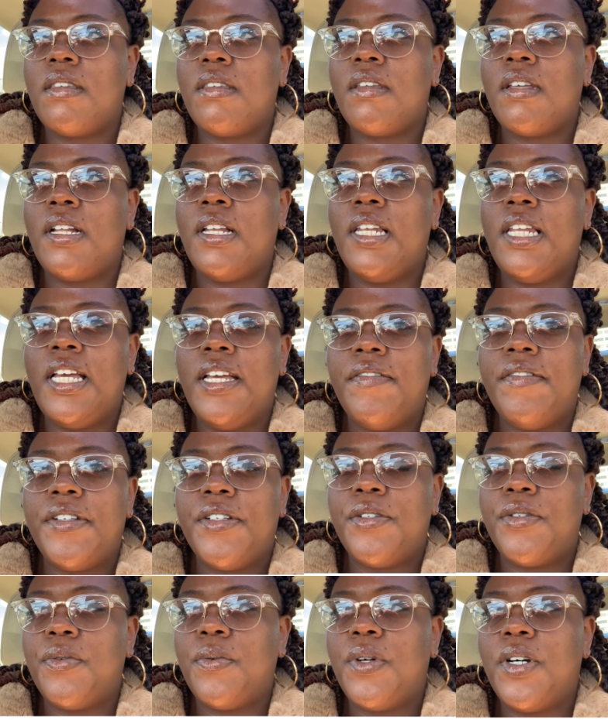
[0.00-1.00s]
11
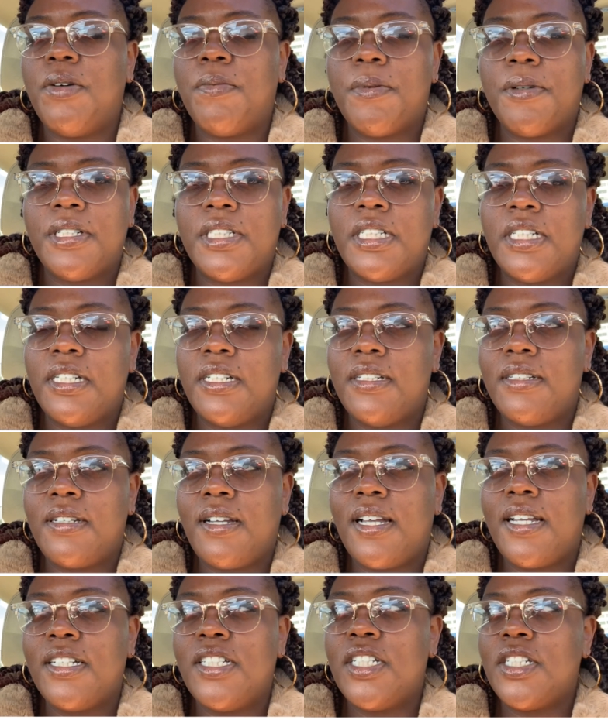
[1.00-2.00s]
to 12 percent
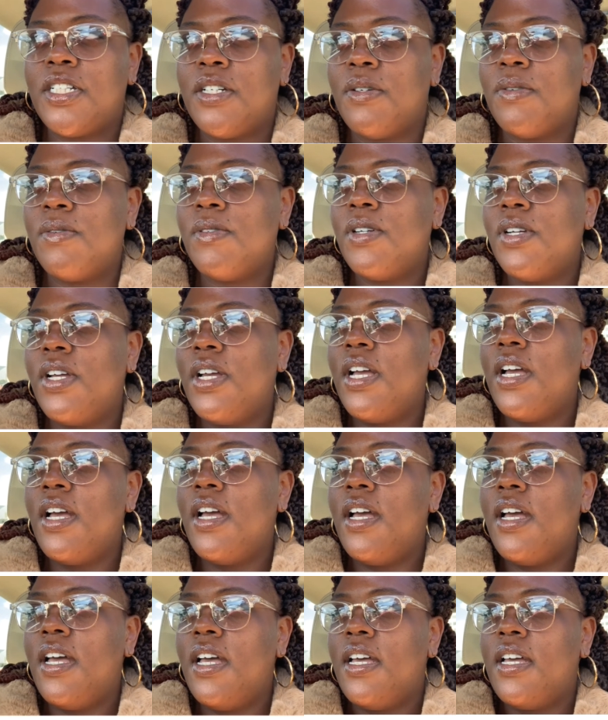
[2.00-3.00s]
and so
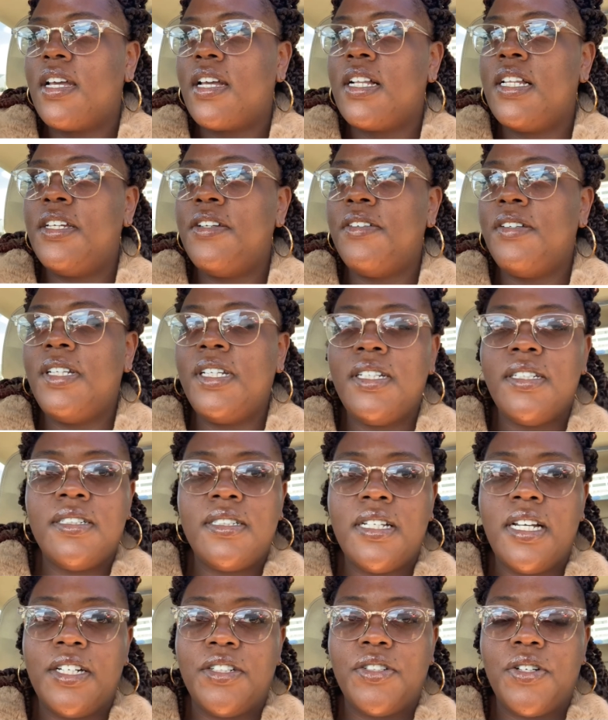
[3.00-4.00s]
clearly it's
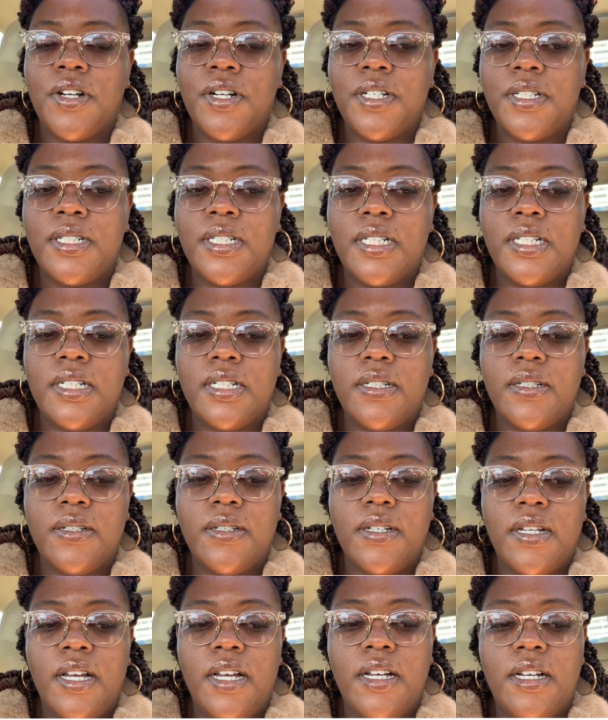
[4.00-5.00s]
not charging
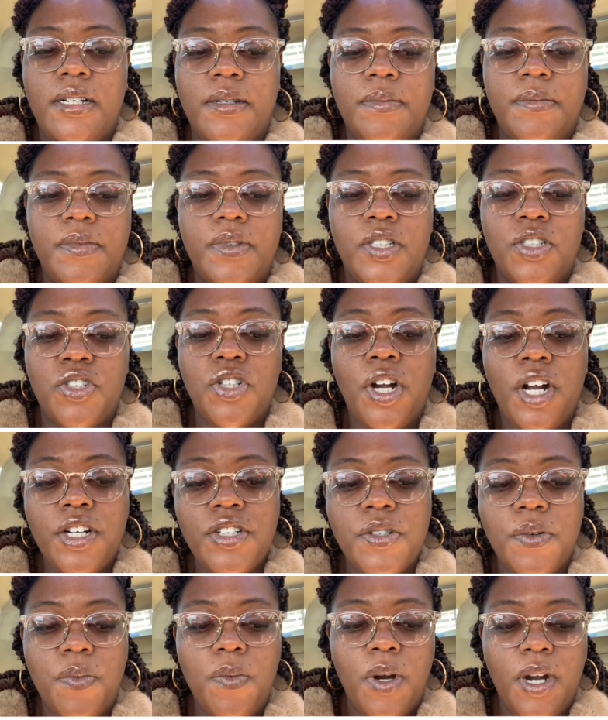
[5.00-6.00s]
um, the
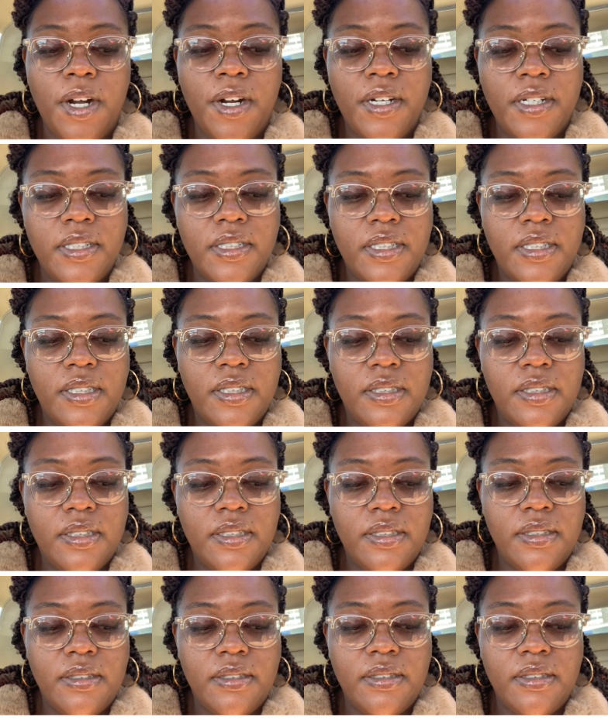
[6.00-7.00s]
charger works
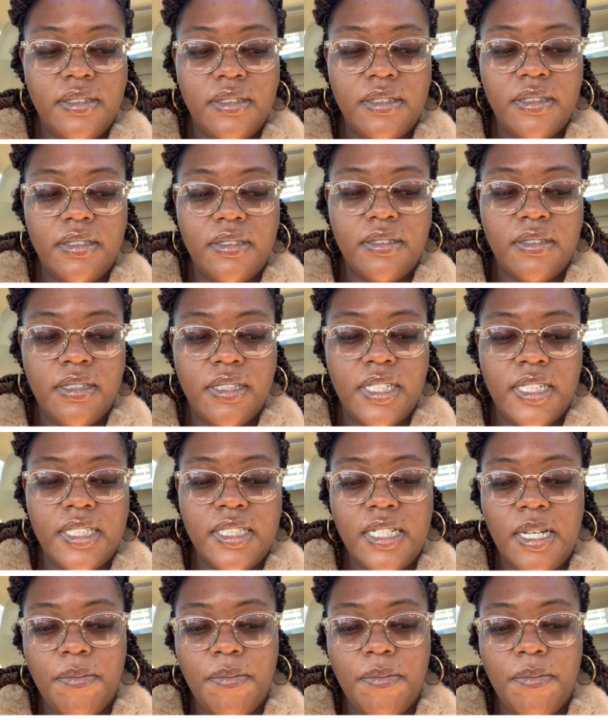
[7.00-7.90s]
unless i